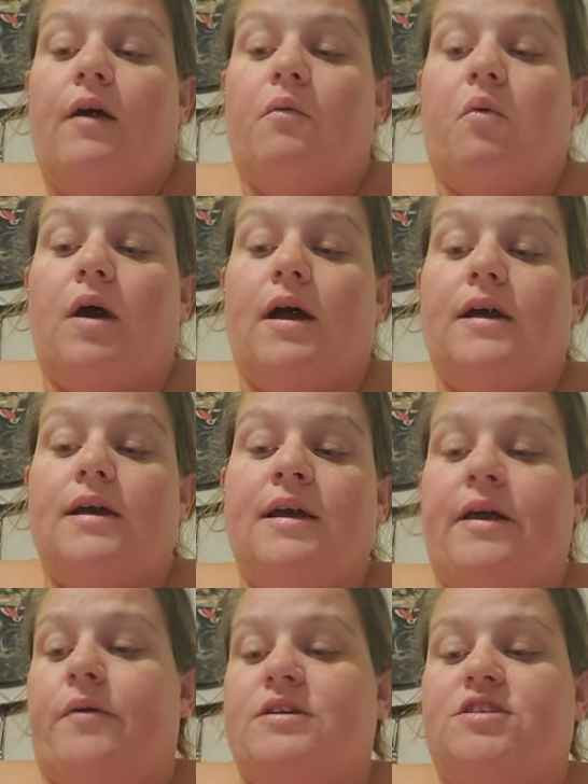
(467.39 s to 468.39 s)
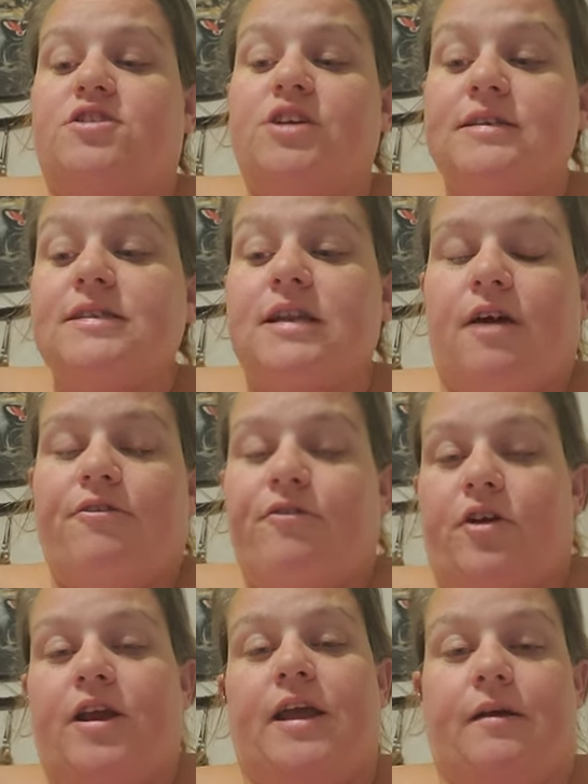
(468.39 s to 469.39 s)
was it was just enough
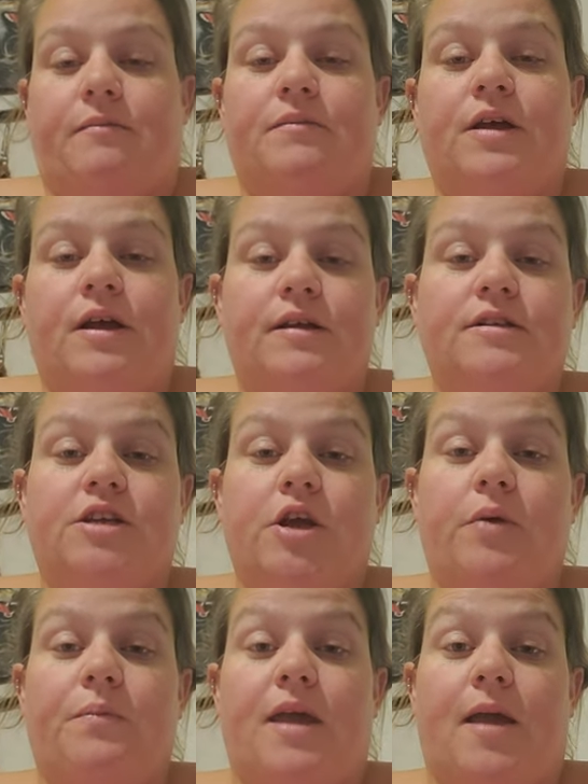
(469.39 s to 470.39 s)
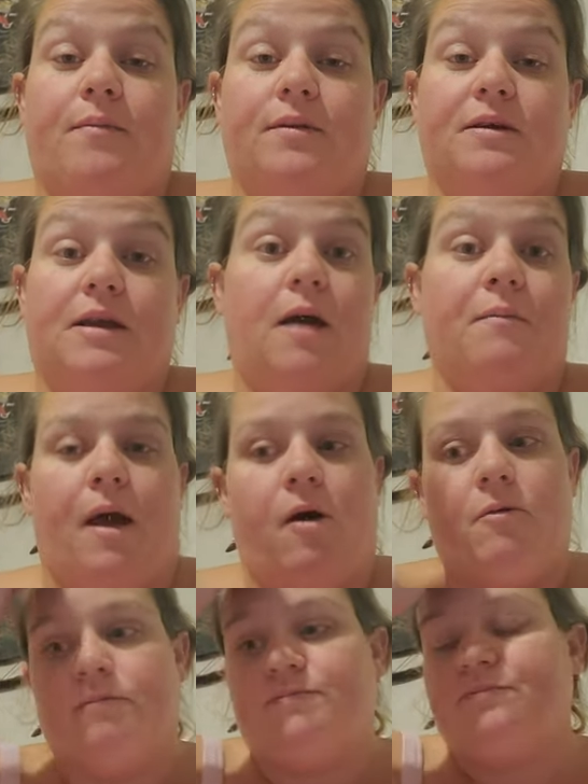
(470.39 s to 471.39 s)
for him to be able to come out